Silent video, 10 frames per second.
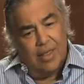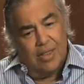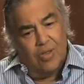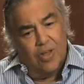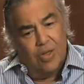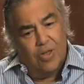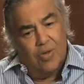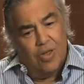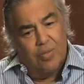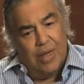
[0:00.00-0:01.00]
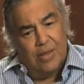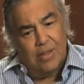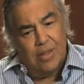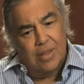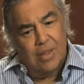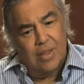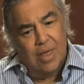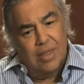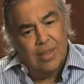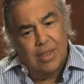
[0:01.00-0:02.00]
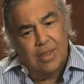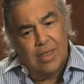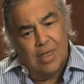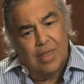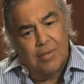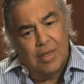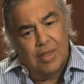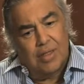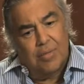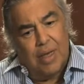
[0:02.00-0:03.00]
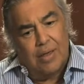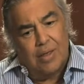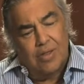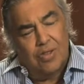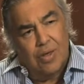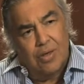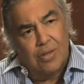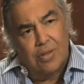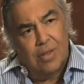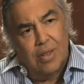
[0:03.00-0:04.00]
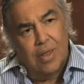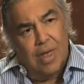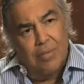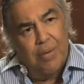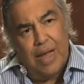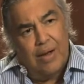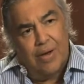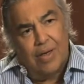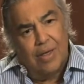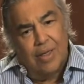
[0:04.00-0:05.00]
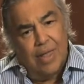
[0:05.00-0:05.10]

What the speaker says: it's all about, as Nick said to me, it's about control and power.